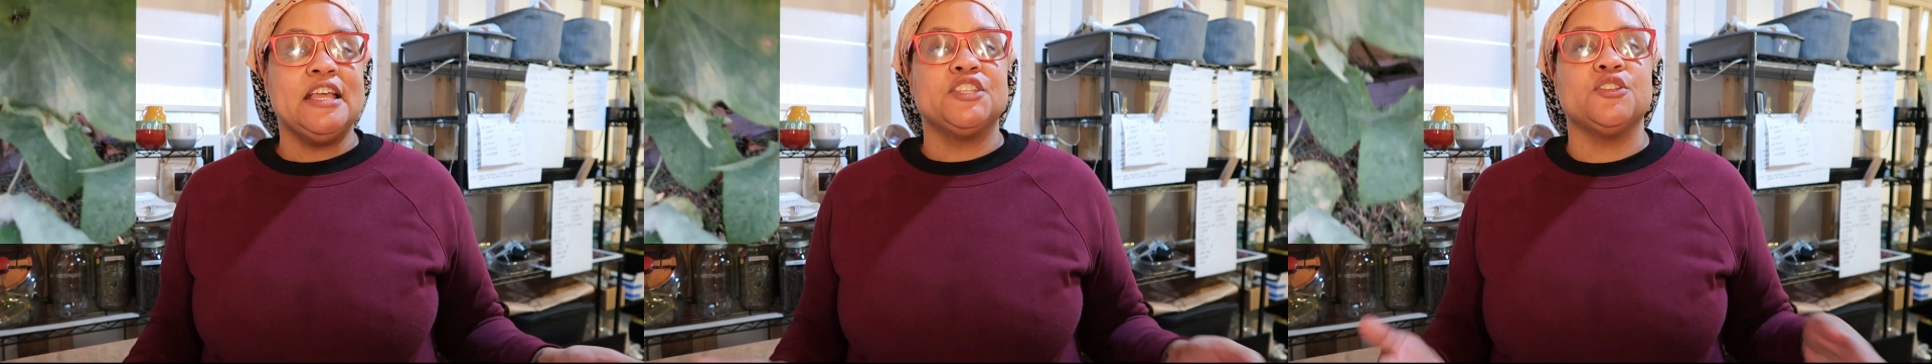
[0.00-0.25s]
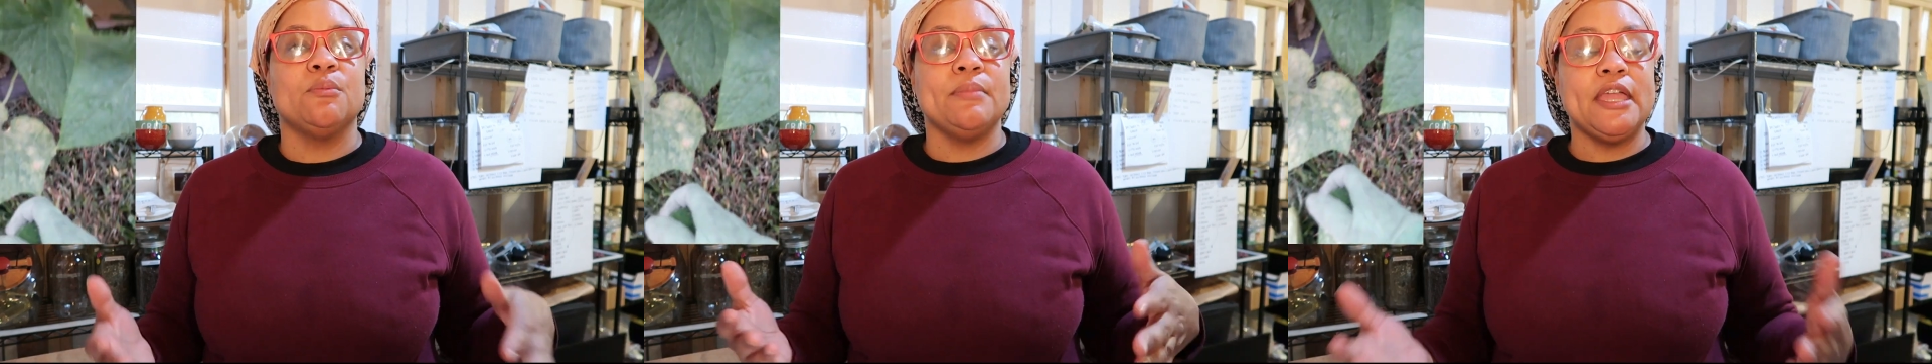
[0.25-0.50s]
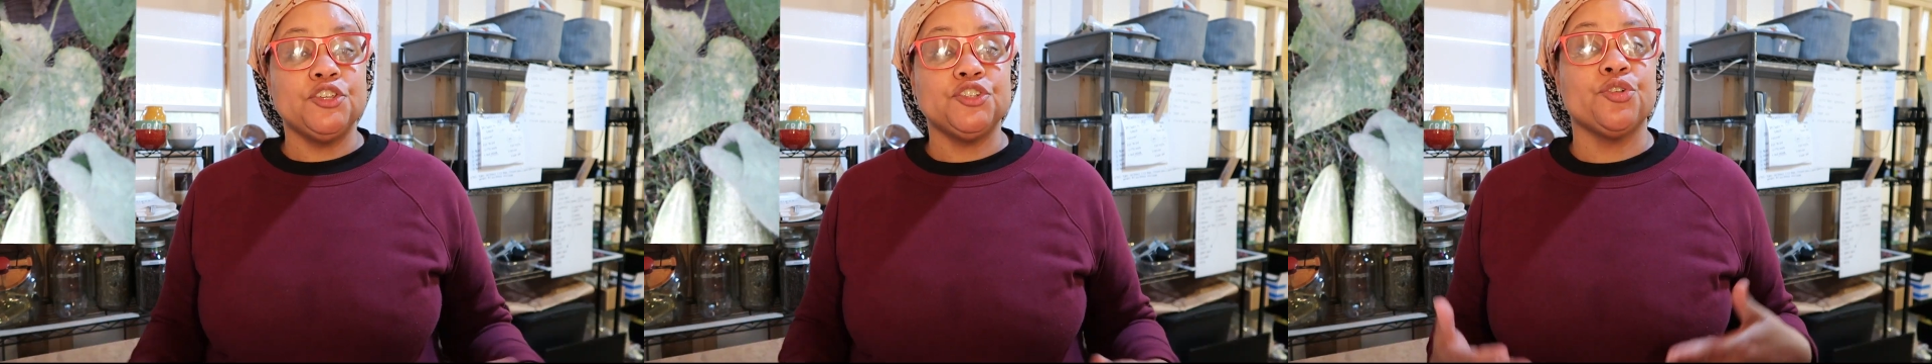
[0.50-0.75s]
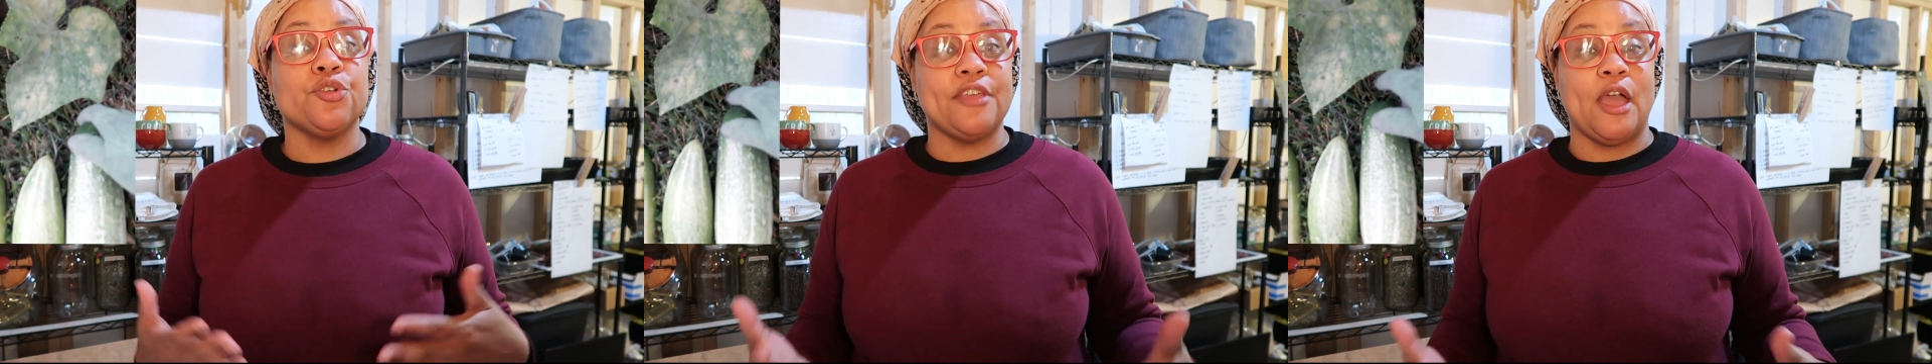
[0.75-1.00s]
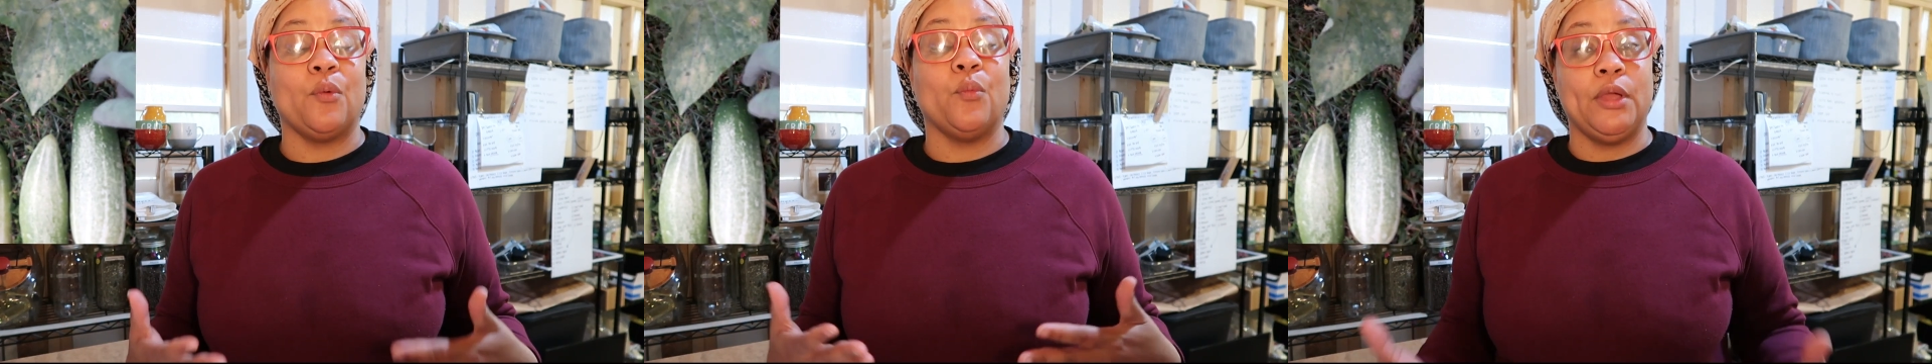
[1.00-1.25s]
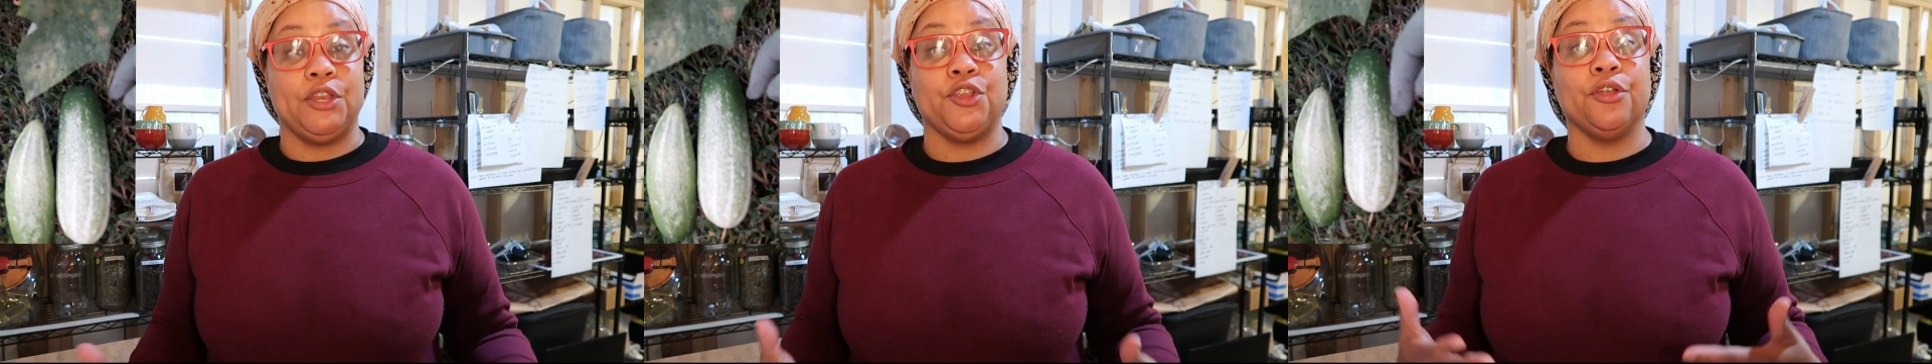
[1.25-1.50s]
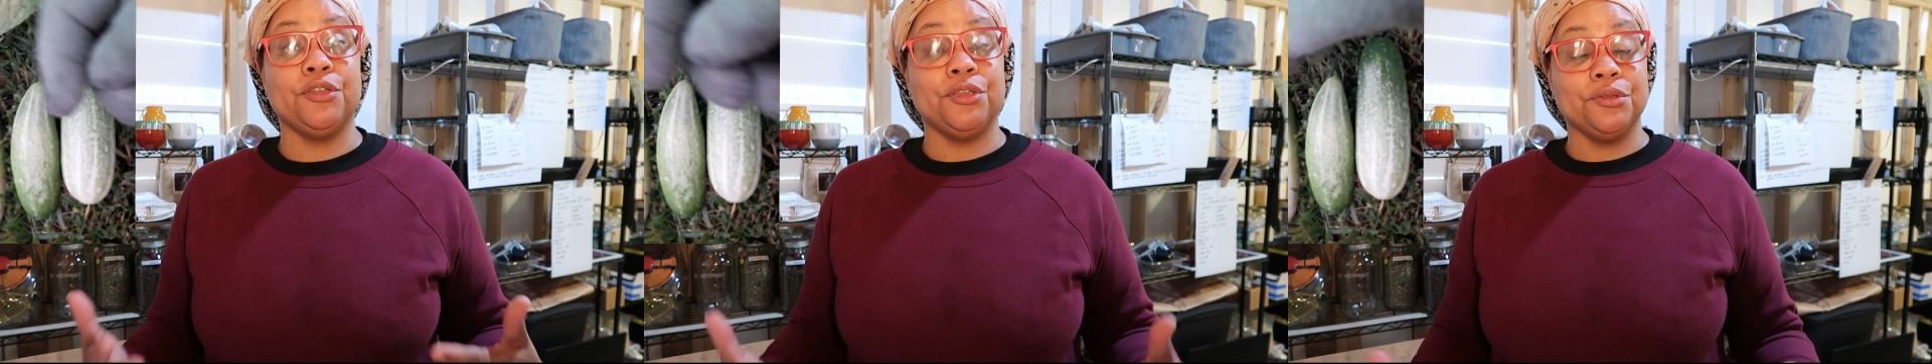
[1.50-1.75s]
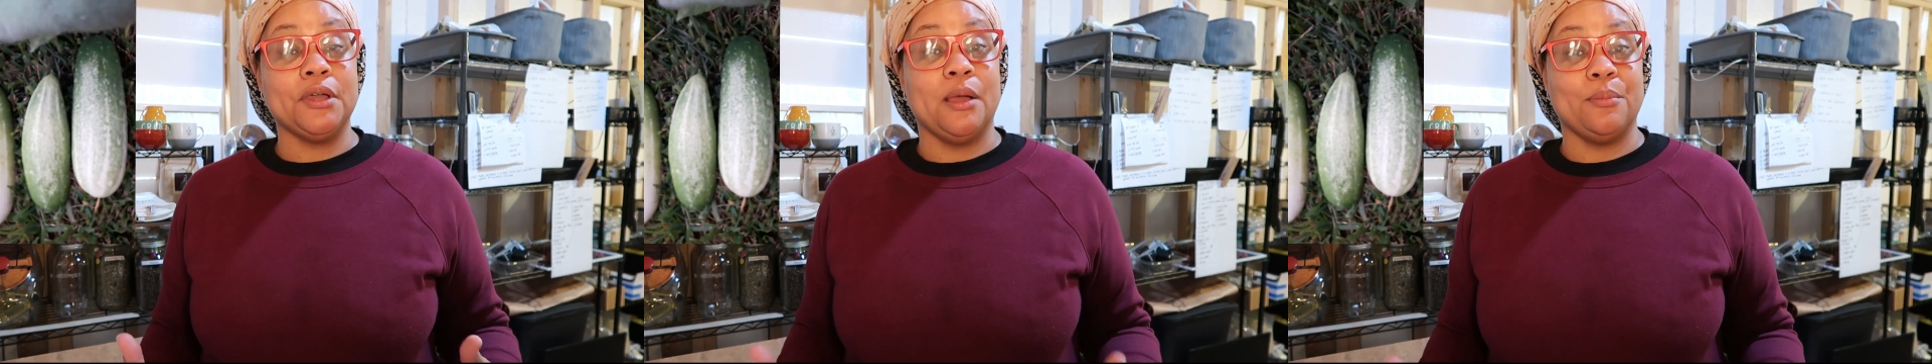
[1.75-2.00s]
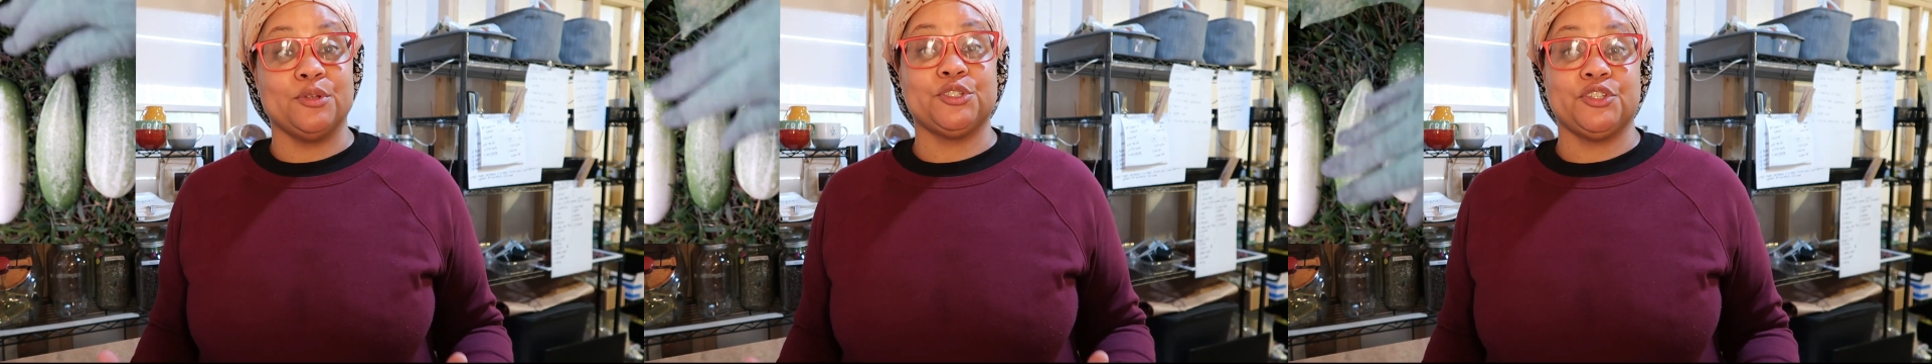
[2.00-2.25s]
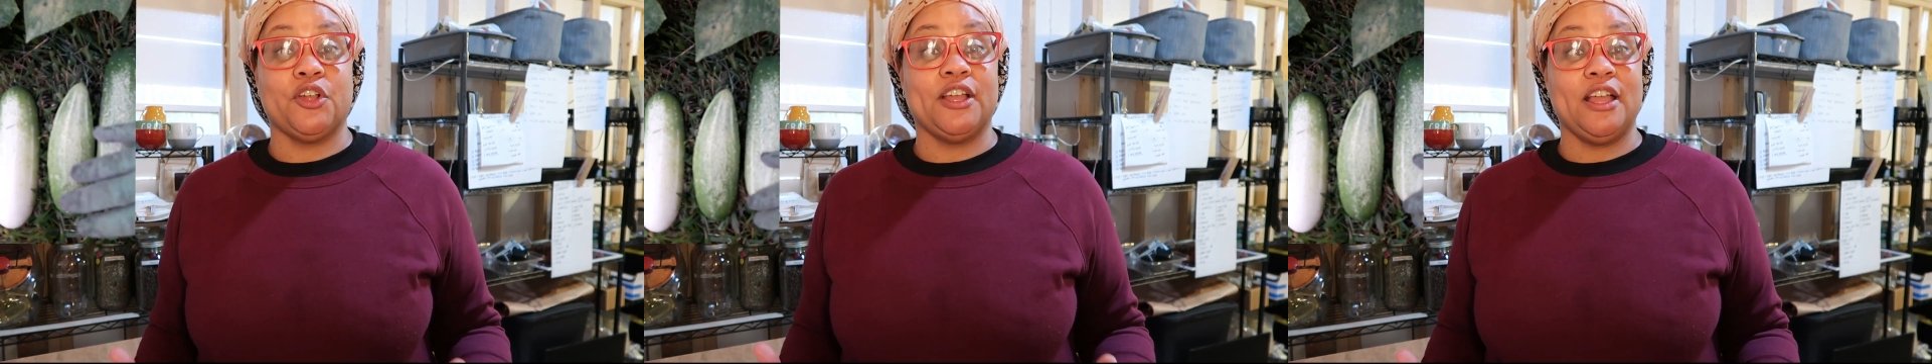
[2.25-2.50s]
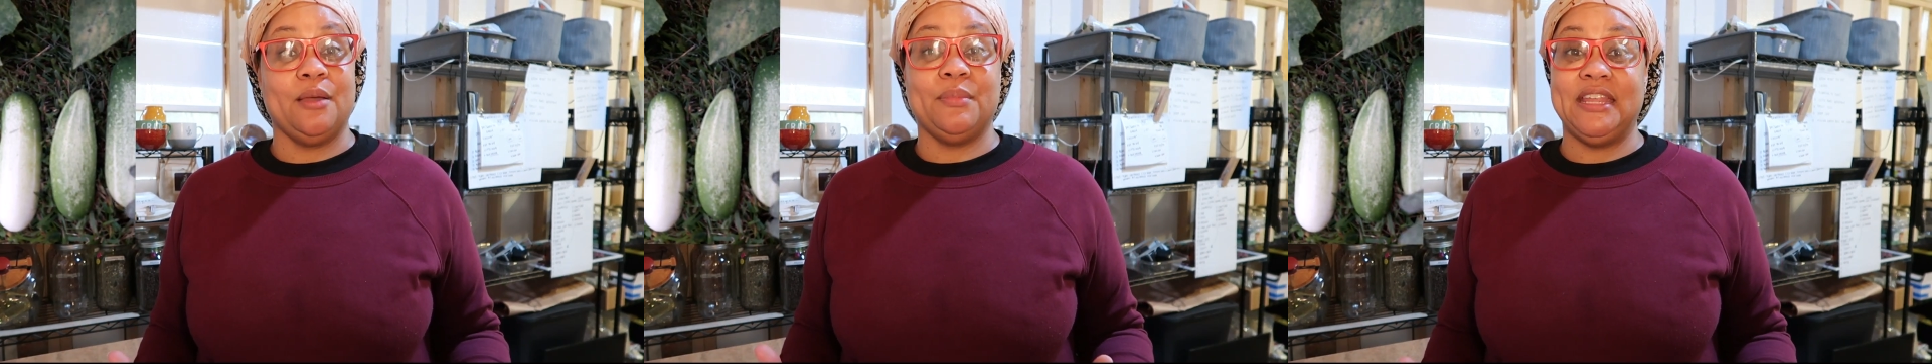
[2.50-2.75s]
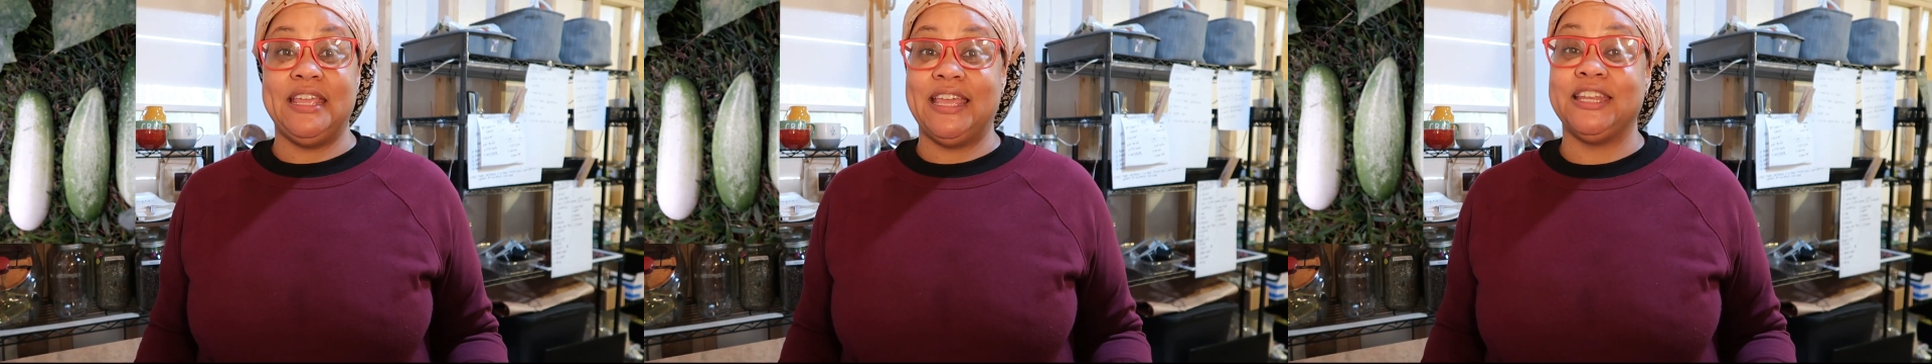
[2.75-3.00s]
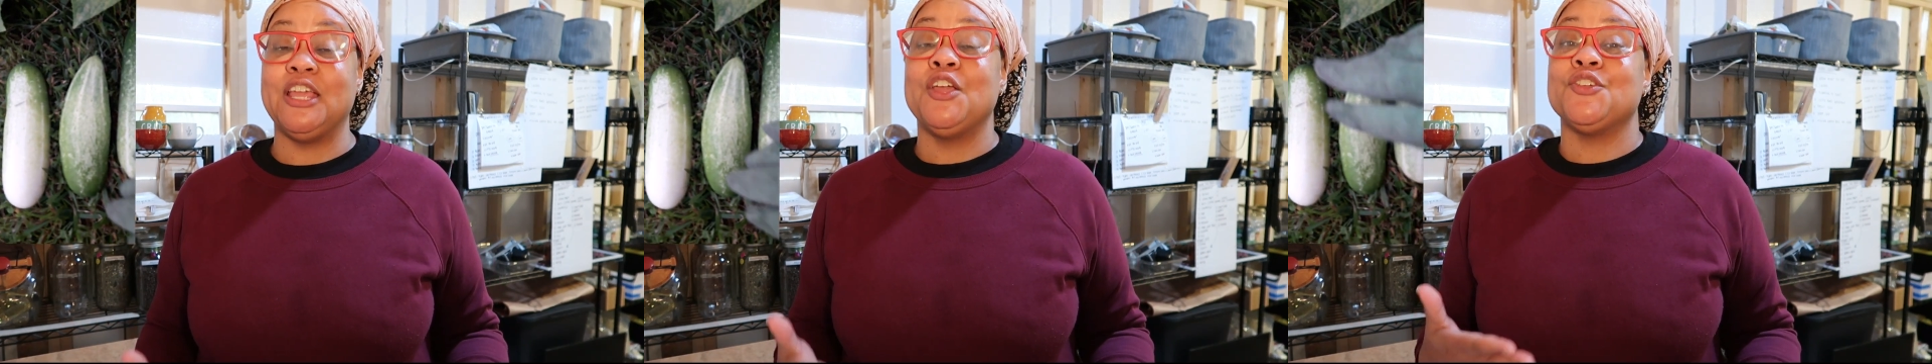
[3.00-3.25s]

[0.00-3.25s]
So make sure that when your cucumbers start coming in,